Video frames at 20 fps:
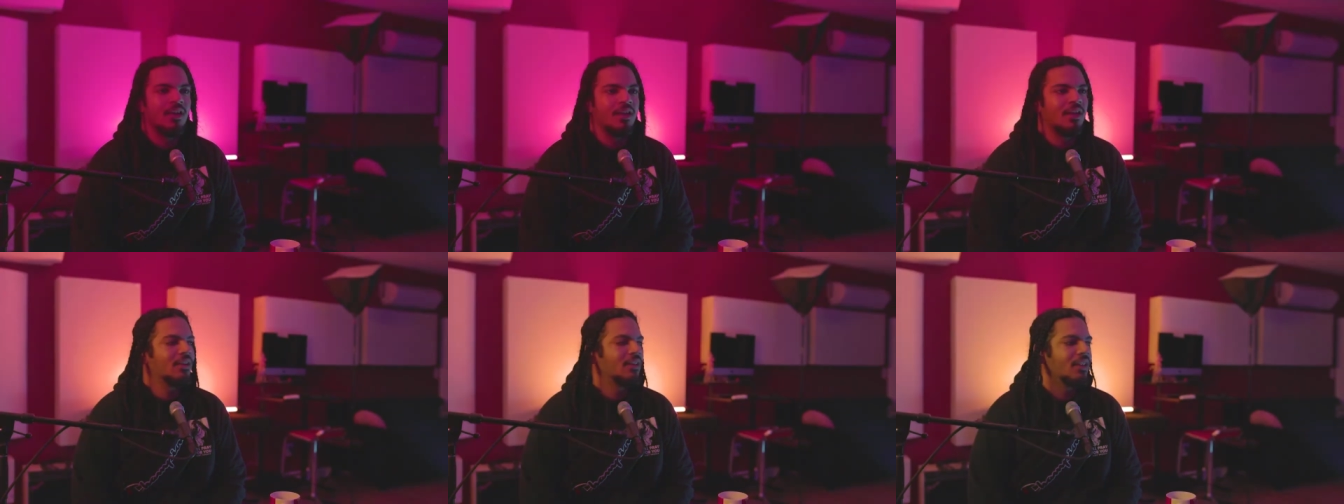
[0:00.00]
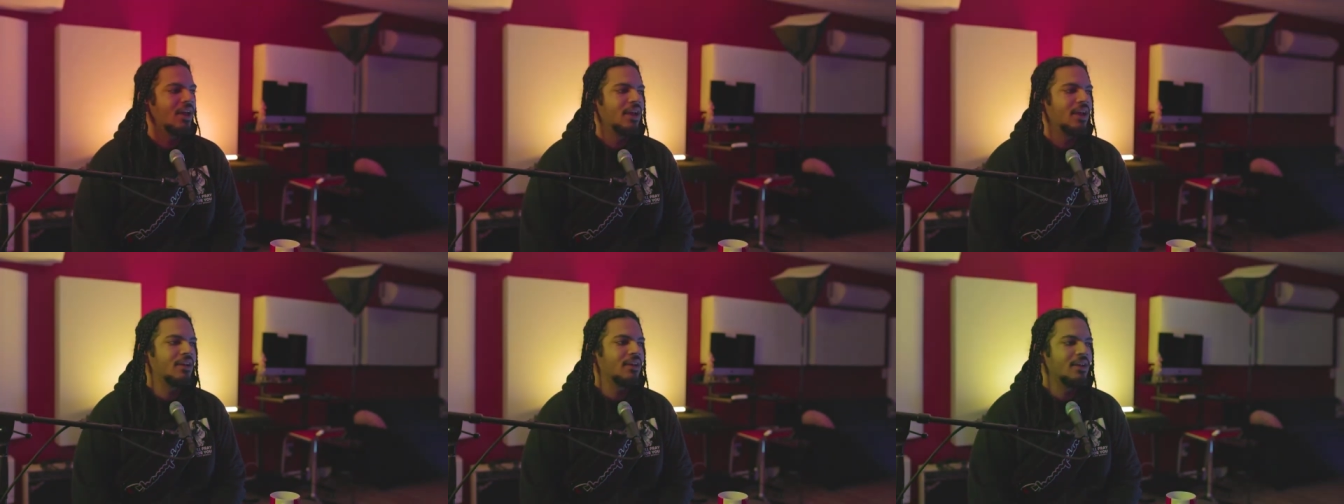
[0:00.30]

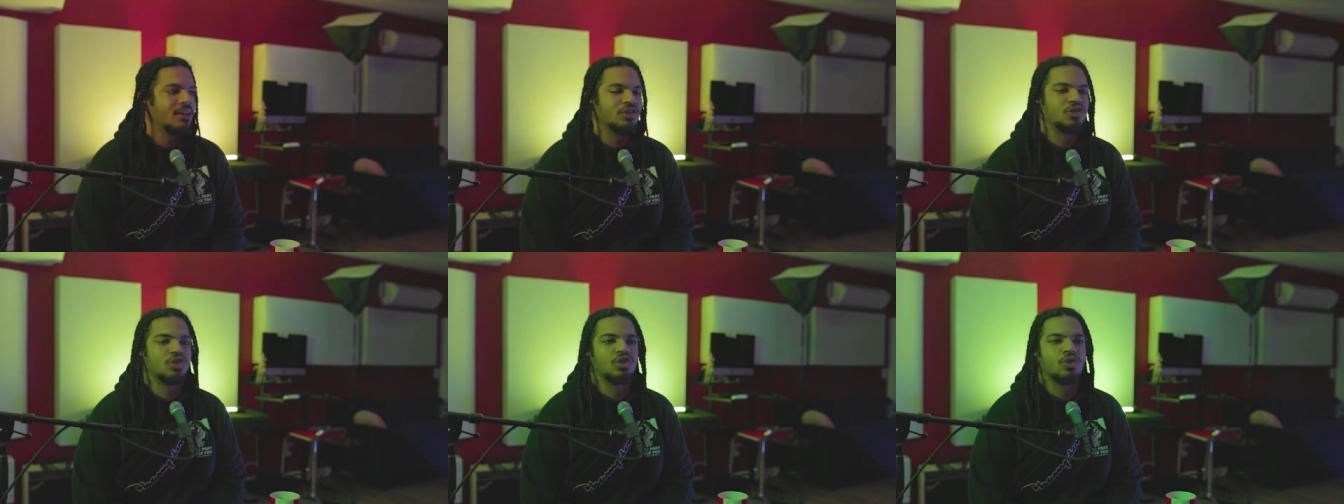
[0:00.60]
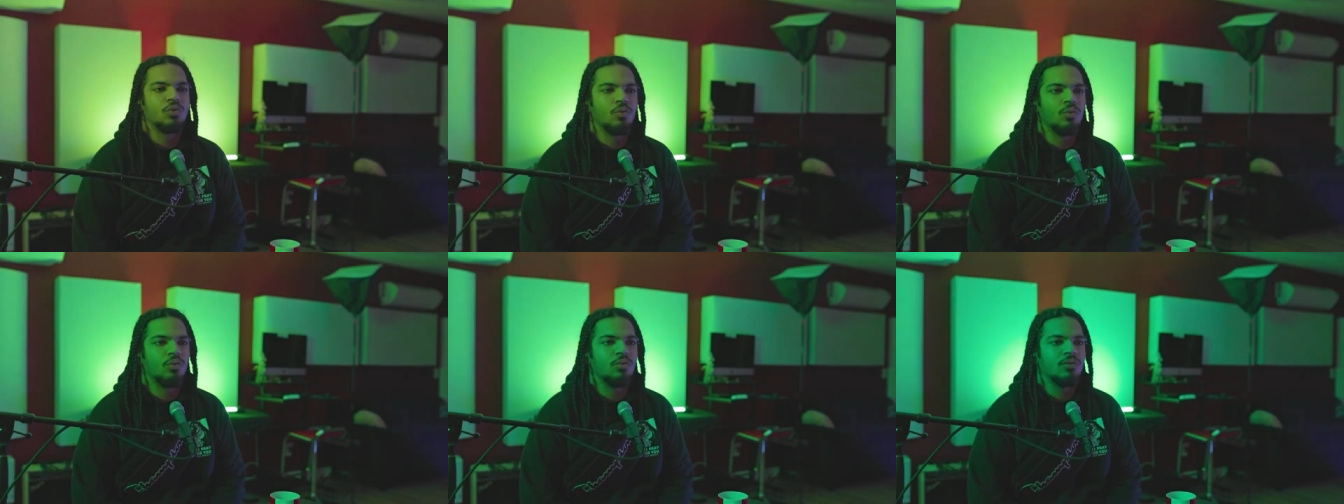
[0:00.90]
Like in
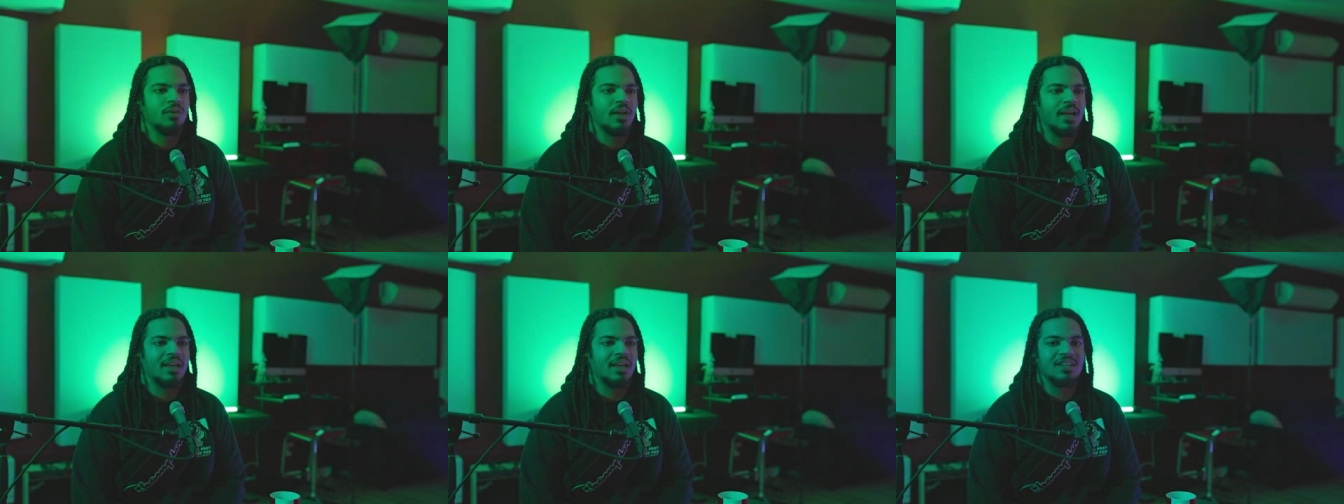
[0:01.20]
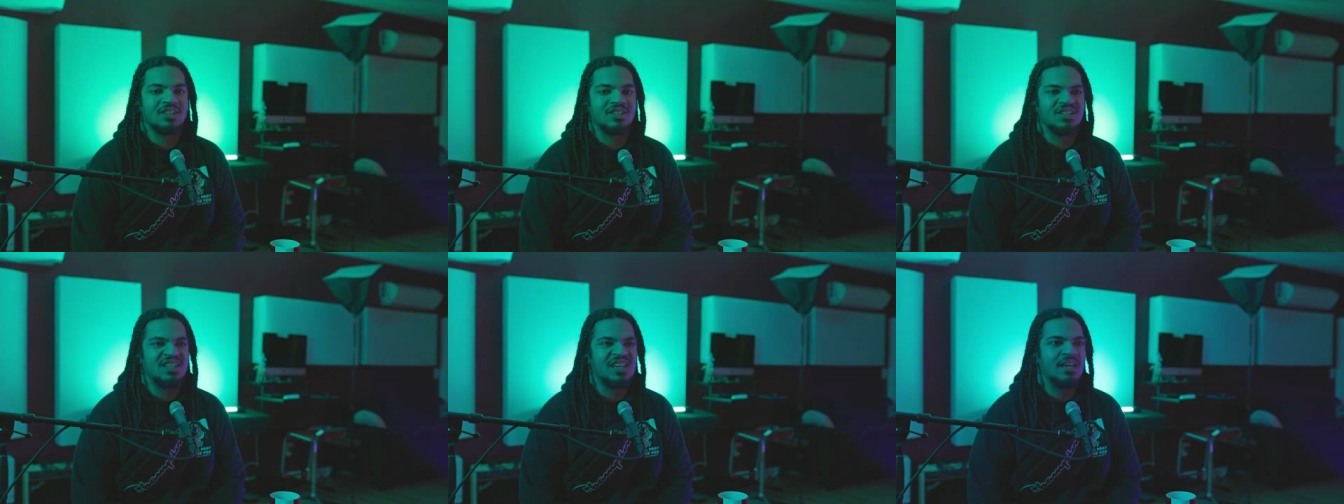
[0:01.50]
school, like a
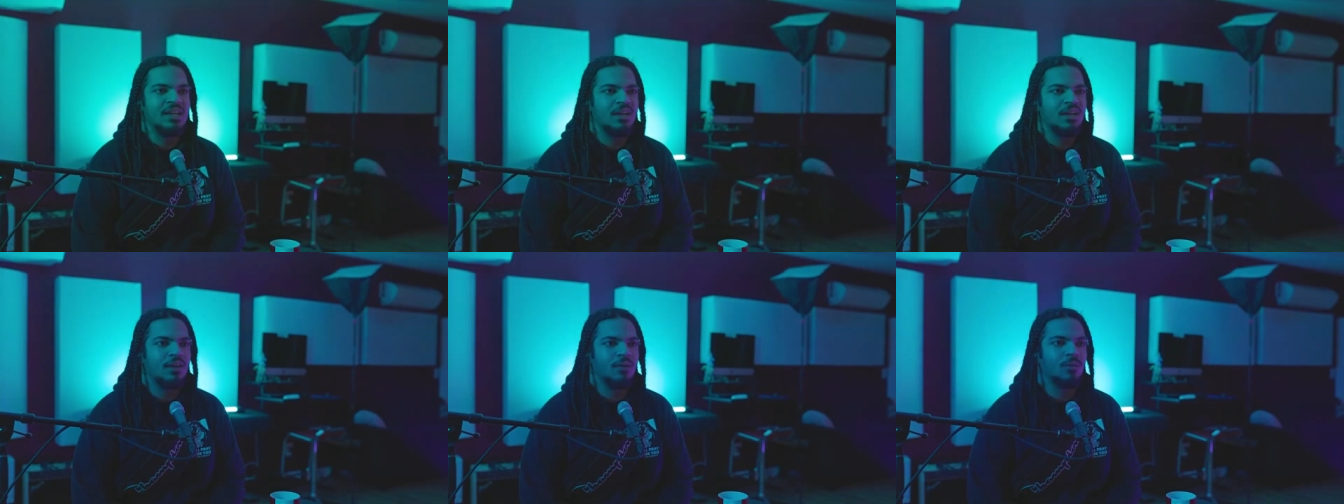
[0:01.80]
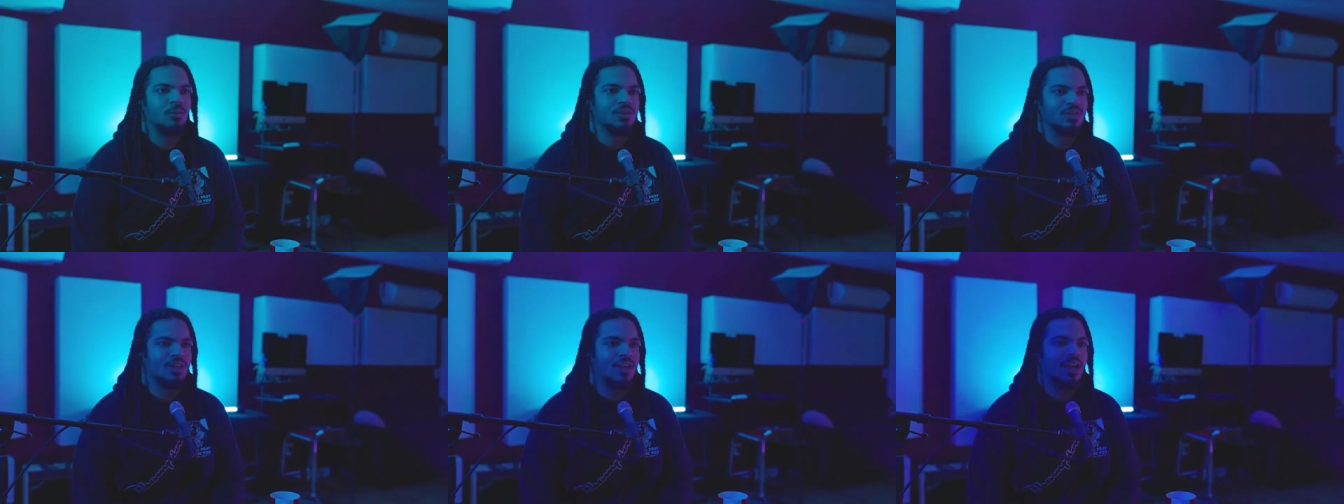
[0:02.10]
C
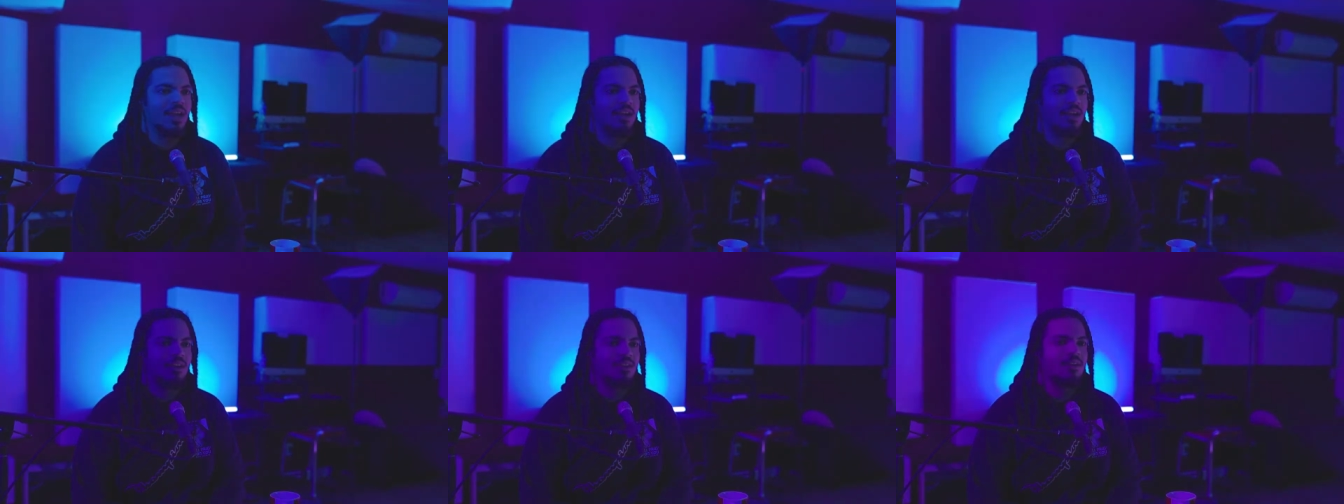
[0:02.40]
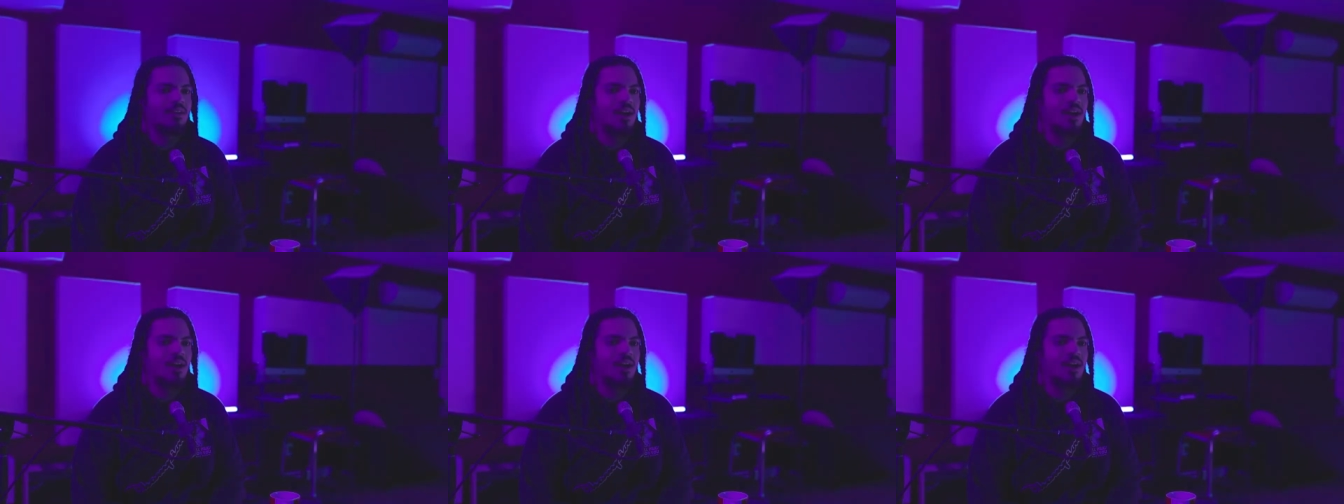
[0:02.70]
was like,